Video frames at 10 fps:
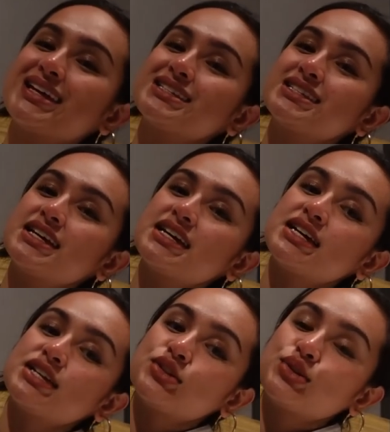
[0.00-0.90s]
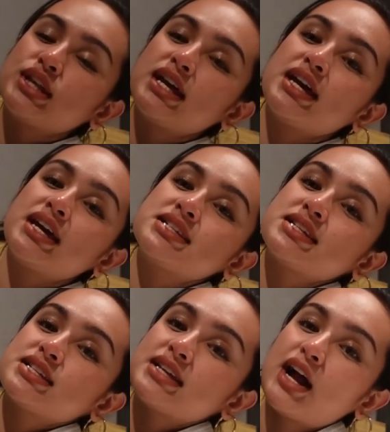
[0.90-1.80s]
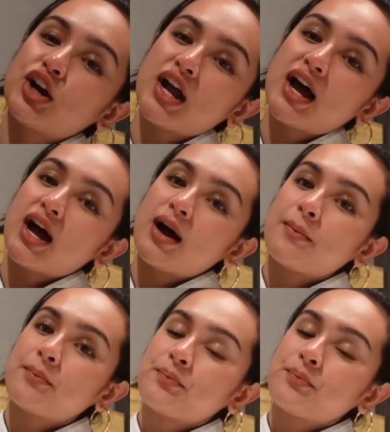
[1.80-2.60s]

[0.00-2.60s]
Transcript: this din today sa Zara.